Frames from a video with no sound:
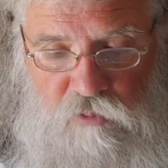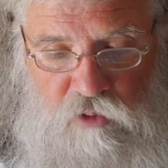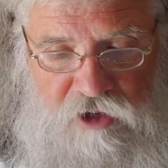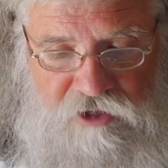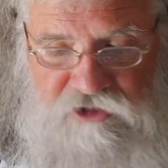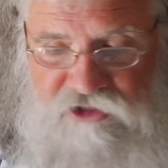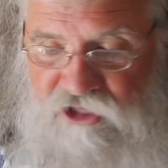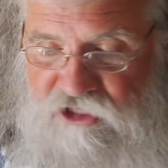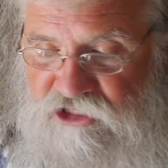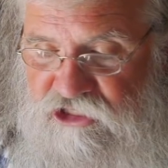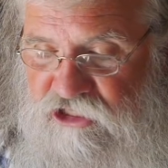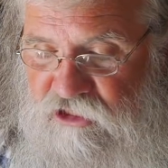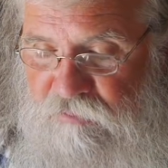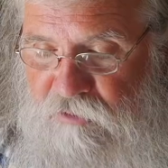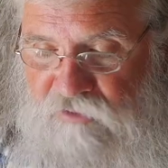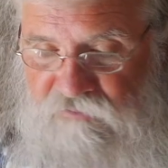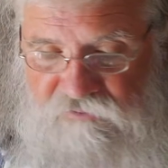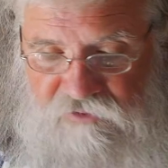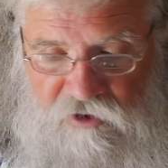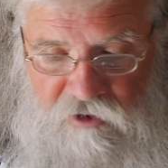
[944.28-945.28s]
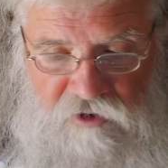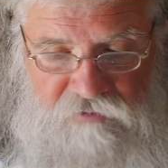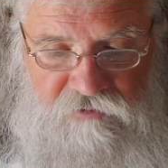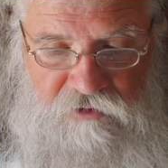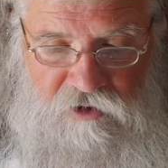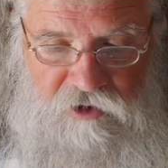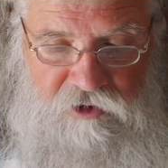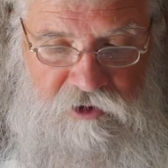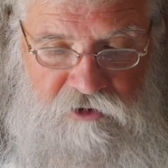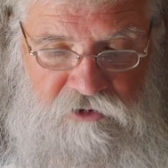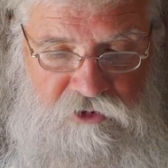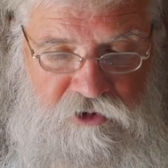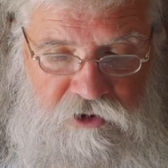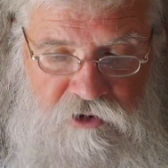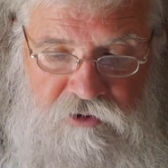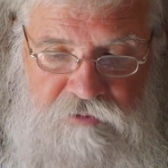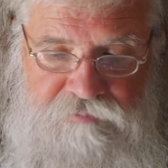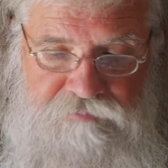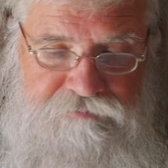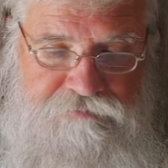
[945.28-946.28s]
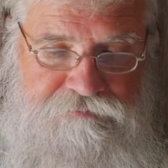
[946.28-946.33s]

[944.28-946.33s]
want this to be very, very clear